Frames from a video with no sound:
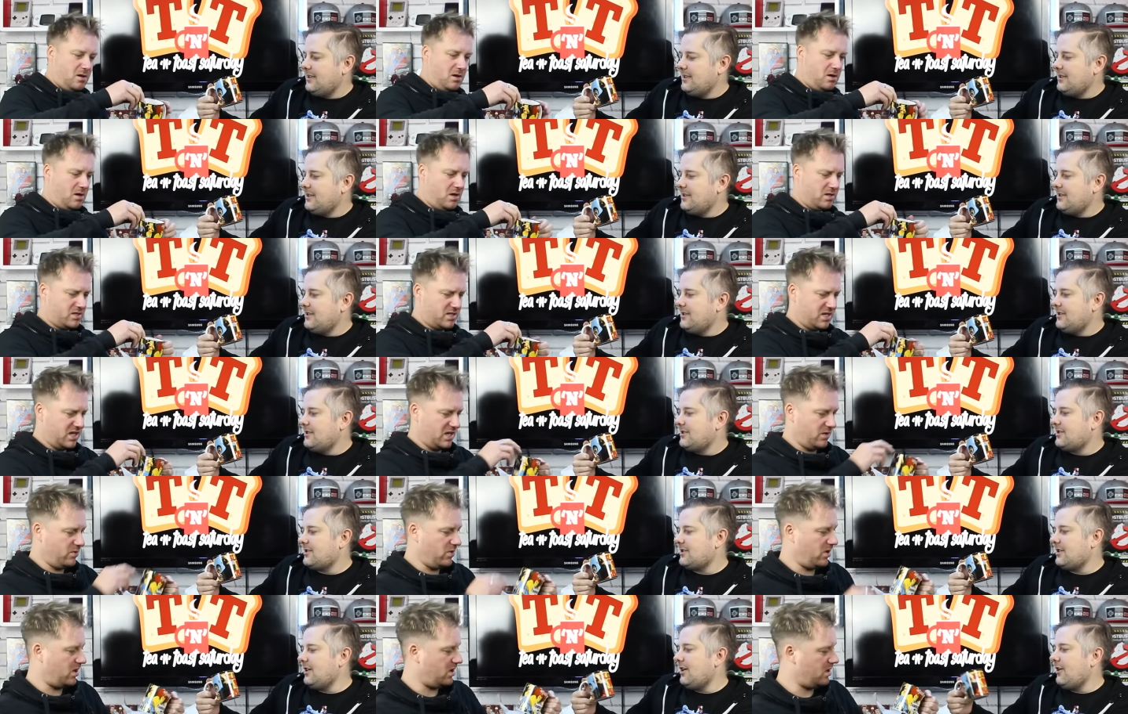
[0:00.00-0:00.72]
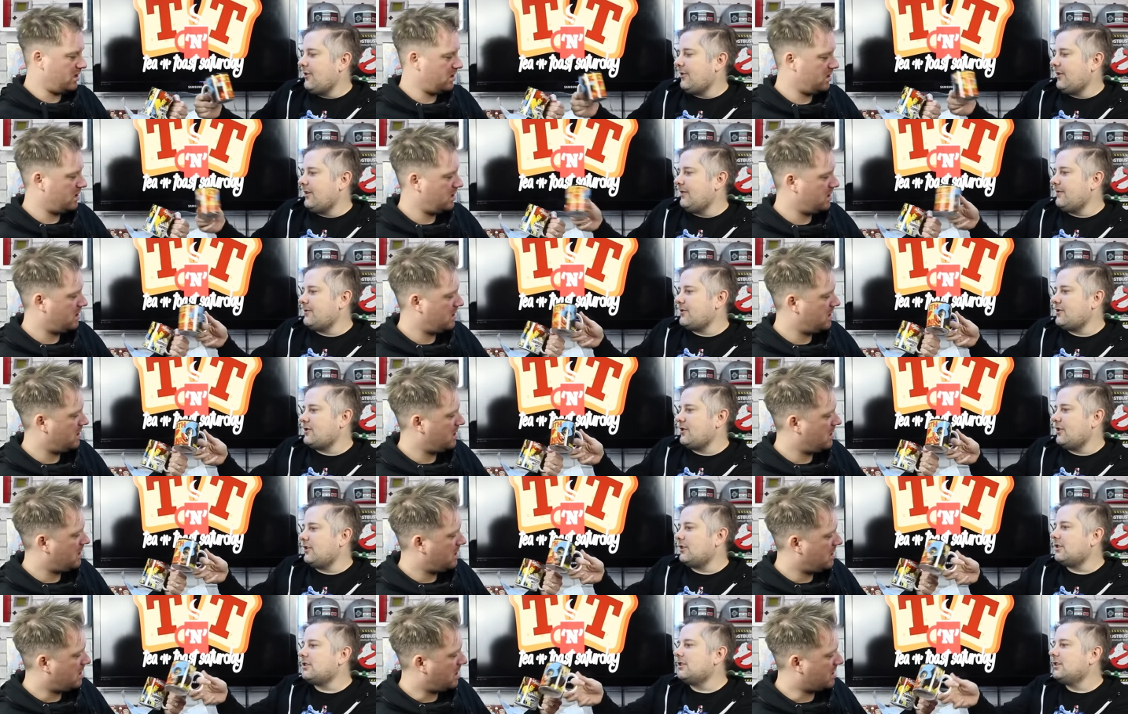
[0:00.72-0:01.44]
Speaker 1: I'll tell you Sloth what. Slothless
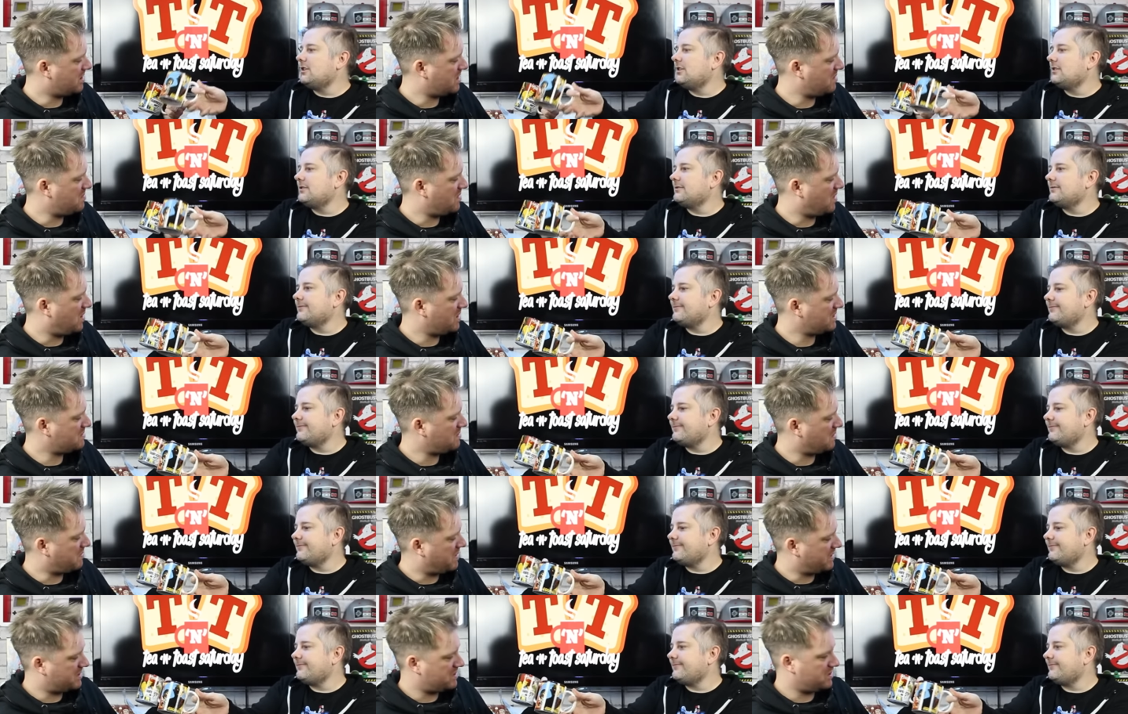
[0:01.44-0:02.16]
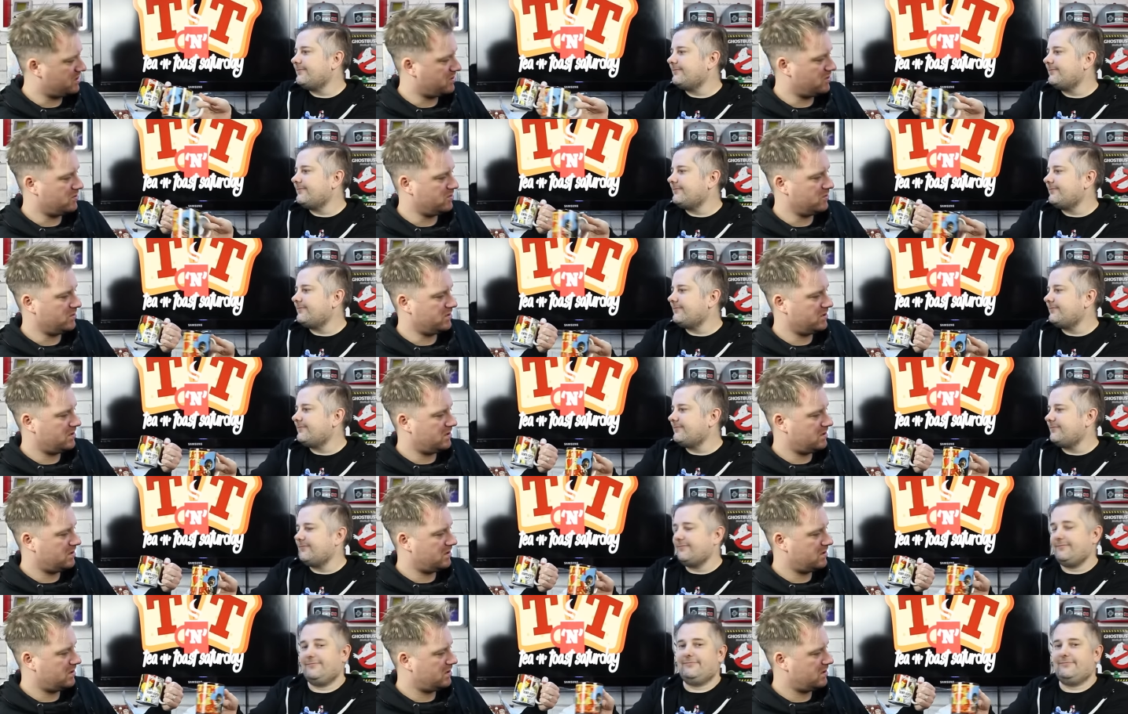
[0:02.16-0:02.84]
chunk. I think mine's a bit better than yours.